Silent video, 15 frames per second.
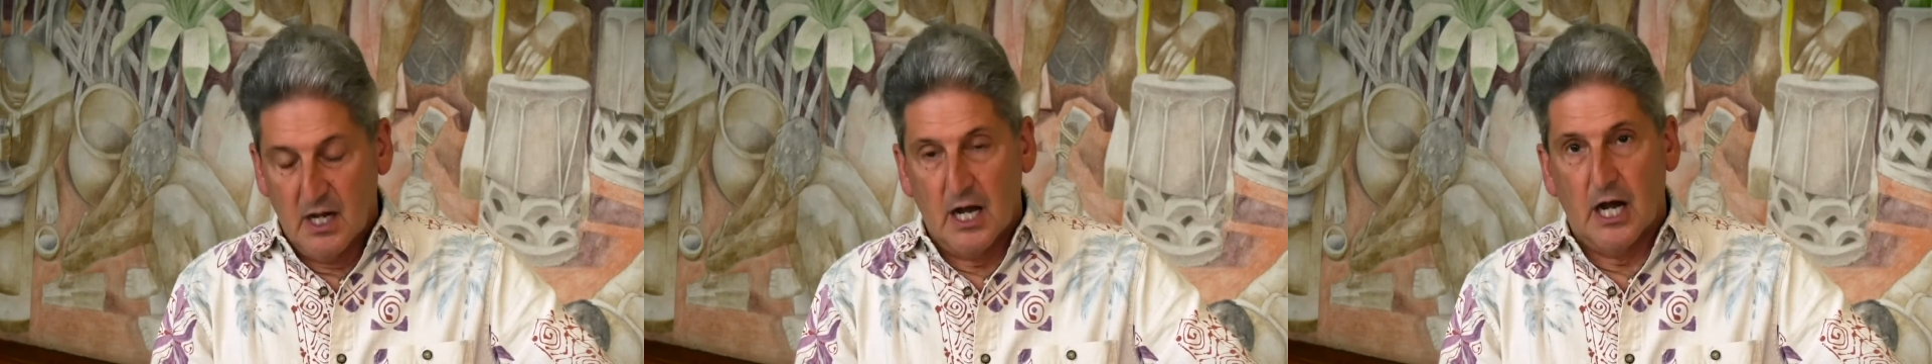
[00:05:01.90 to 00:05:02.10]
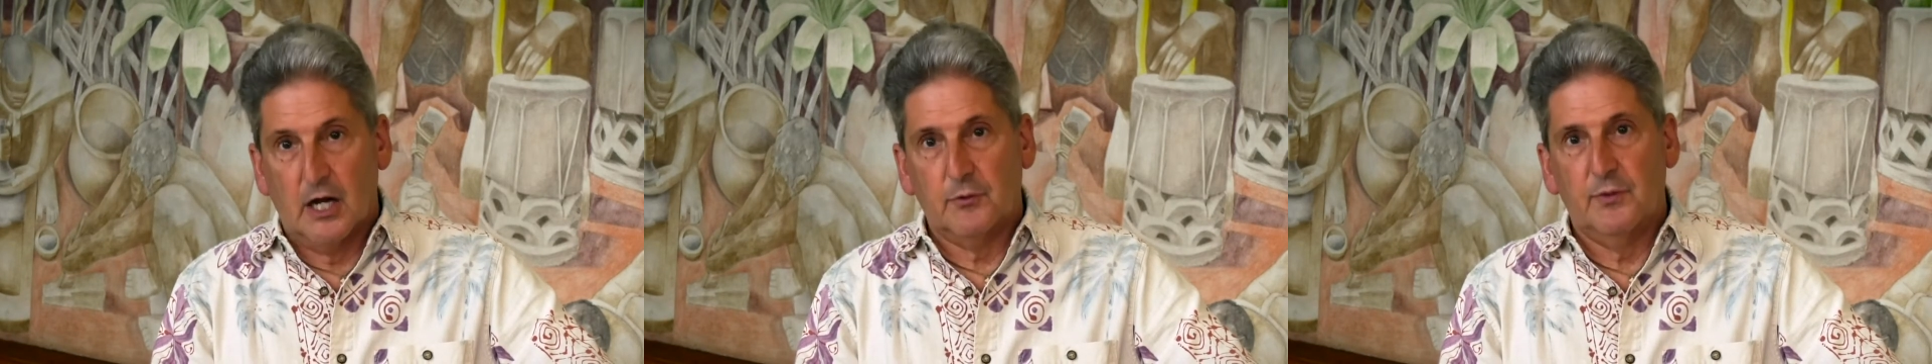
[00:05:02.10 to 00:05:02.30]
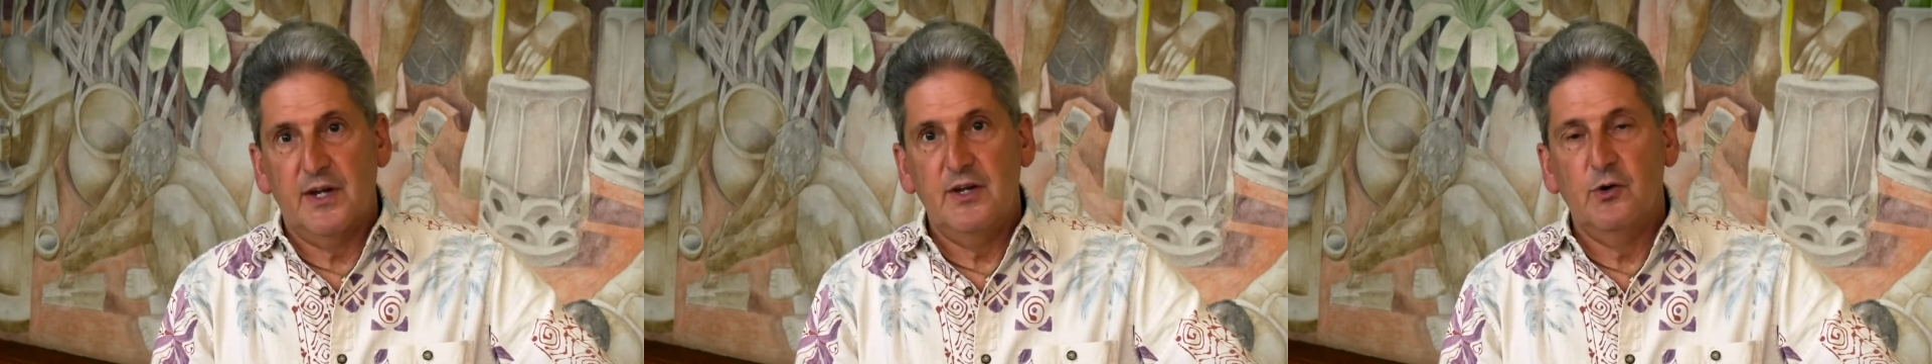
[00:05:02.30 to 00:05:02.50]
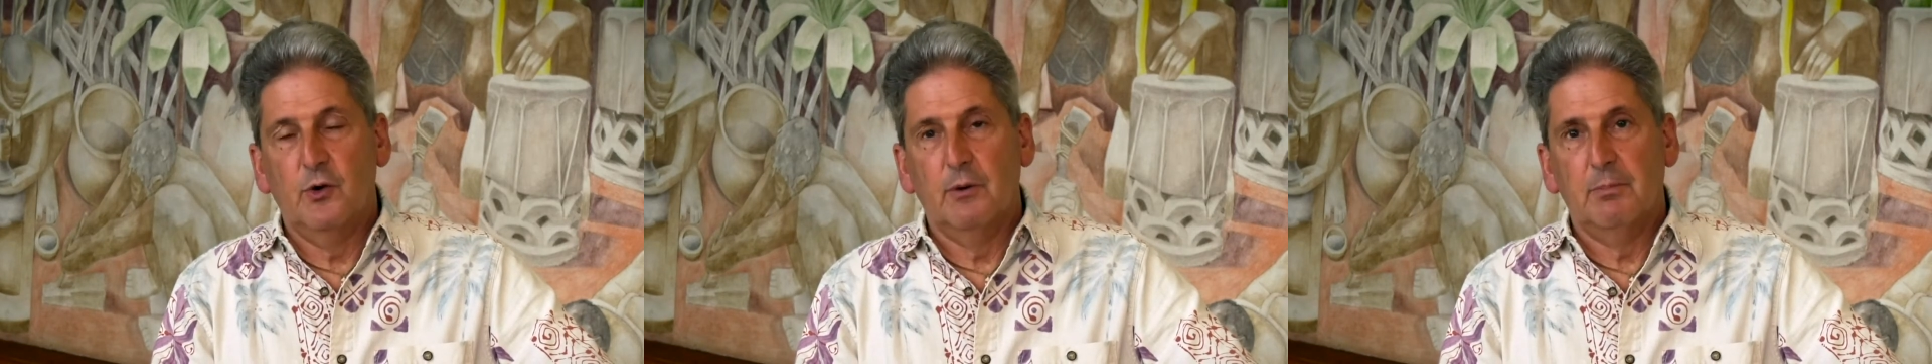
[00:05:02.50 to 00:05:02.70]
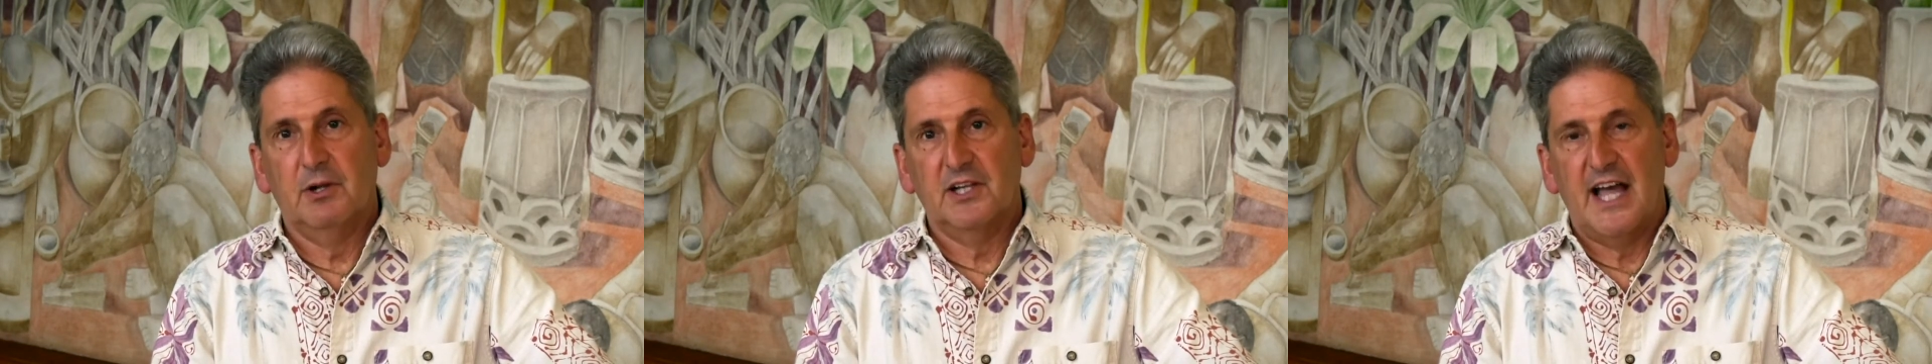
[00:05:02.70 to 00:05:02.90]
our
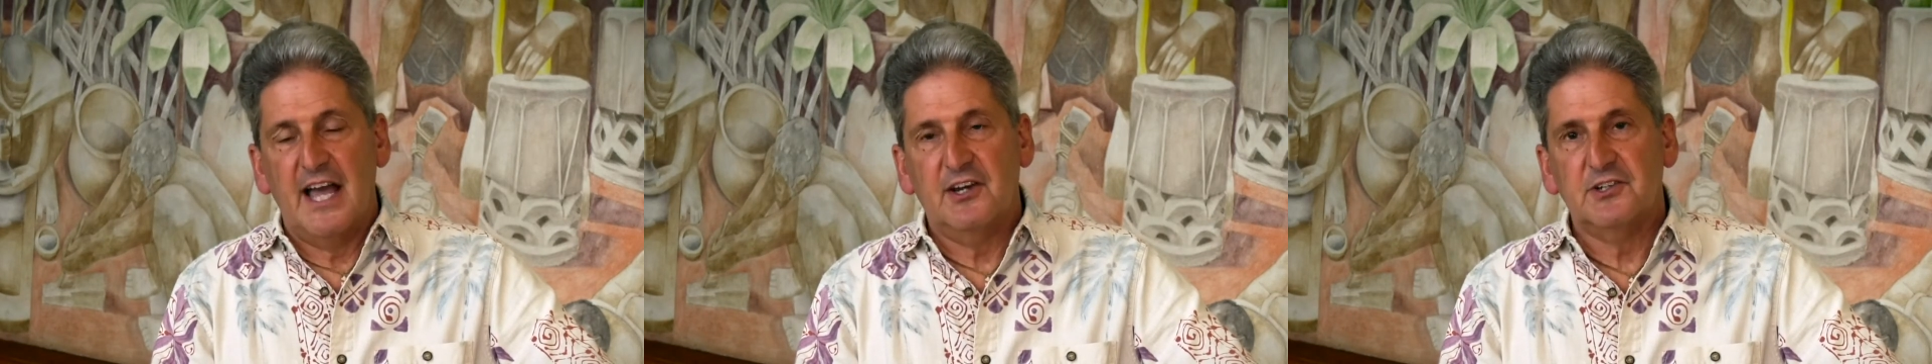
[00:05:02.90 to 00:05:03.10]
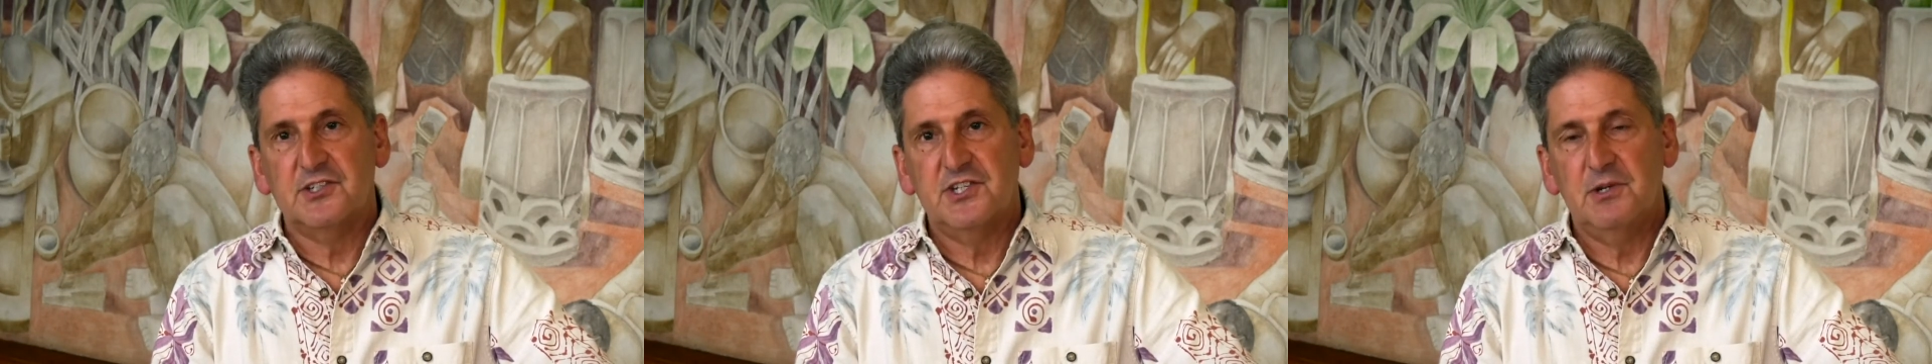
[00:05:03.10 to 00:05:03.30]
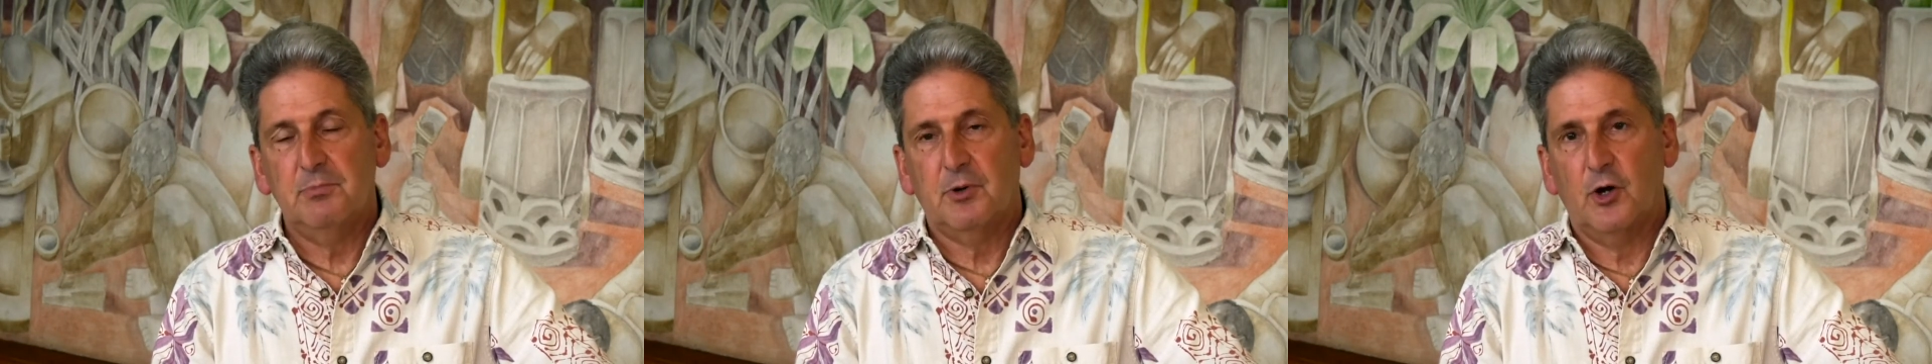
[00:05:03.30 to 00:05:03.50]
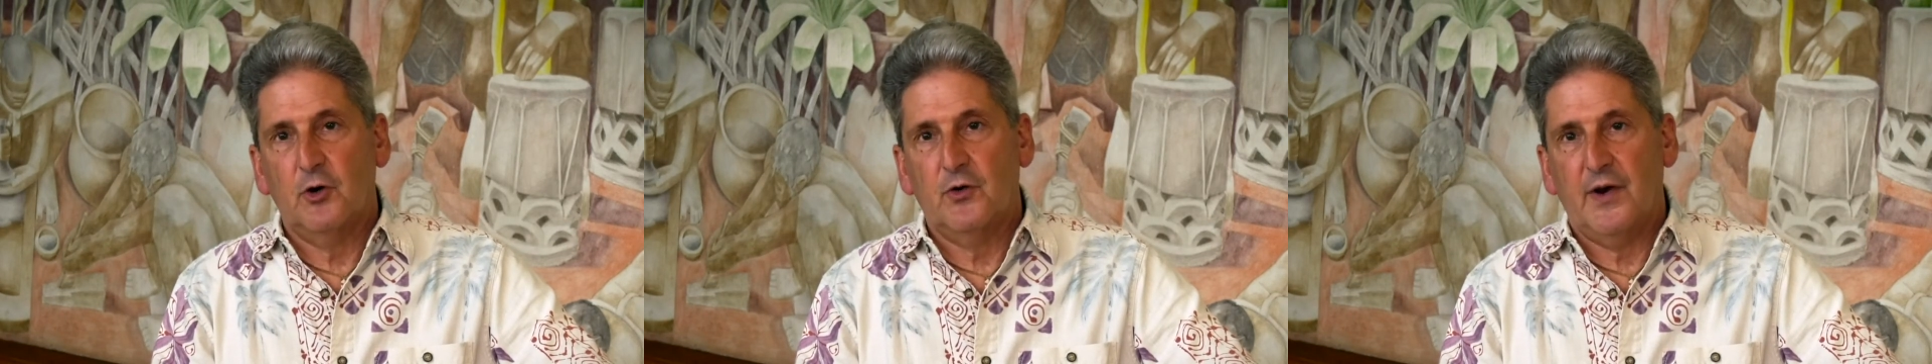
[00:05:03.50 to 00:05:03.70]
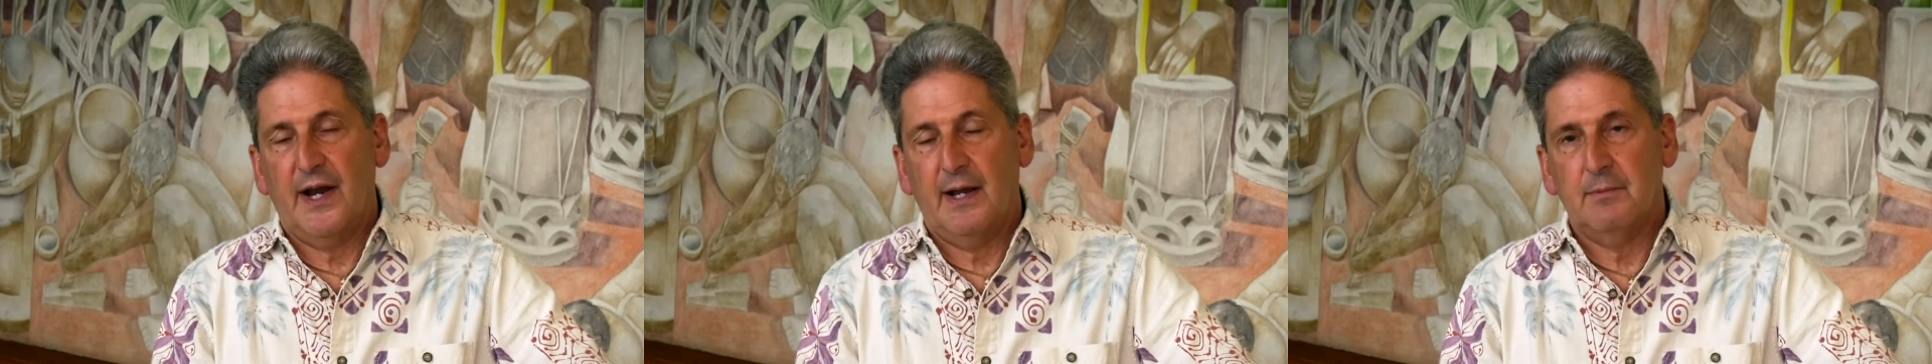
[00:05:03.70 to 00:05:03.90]
renewable energy
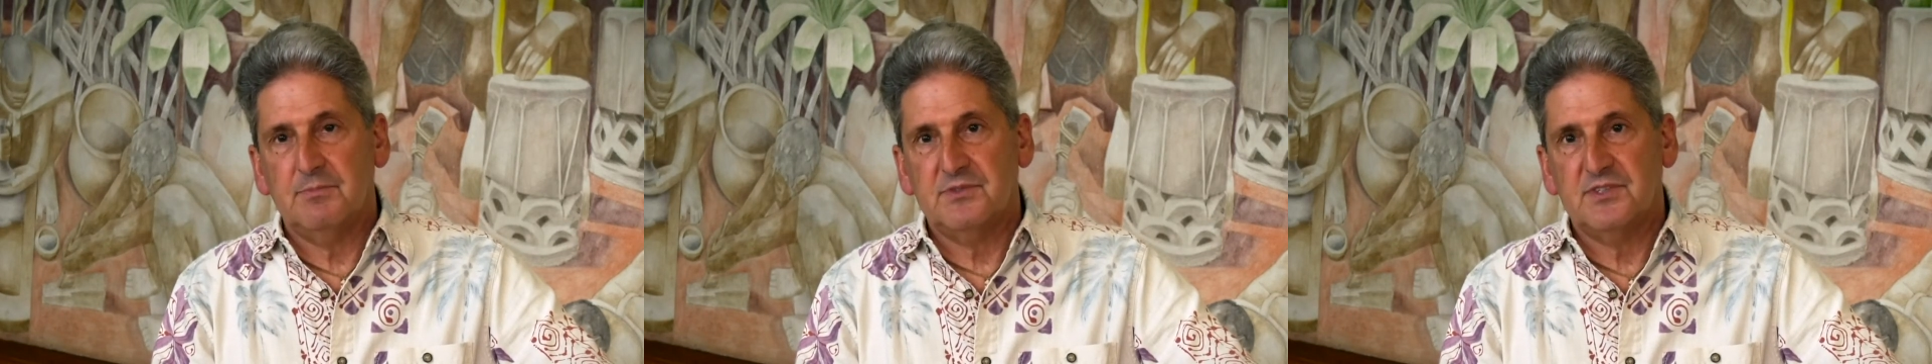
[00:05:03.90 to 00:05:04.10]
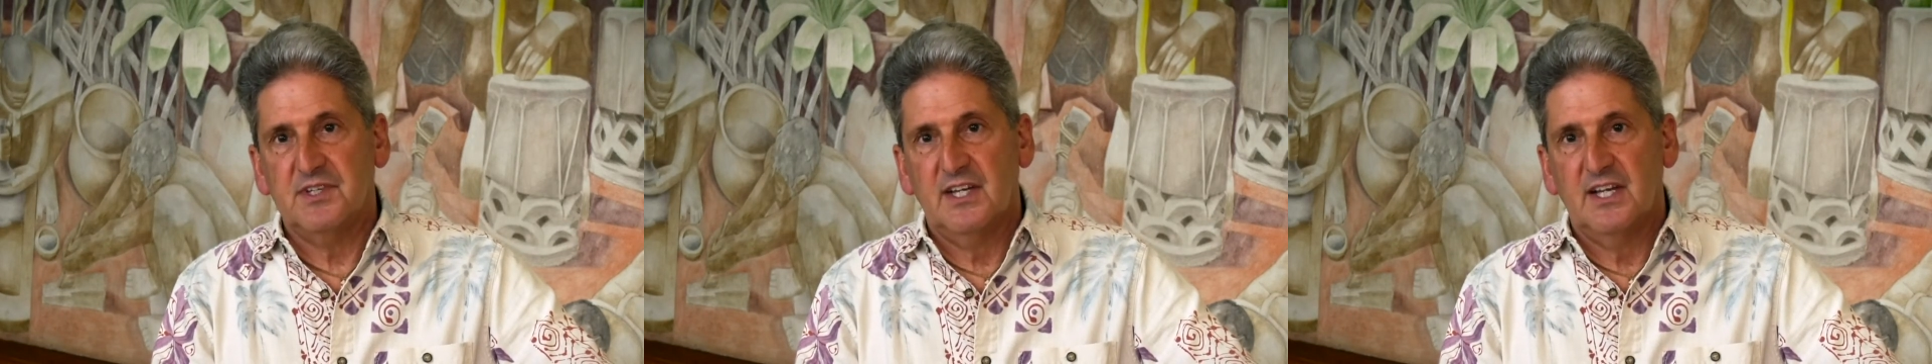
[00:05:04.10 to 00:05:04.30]
programs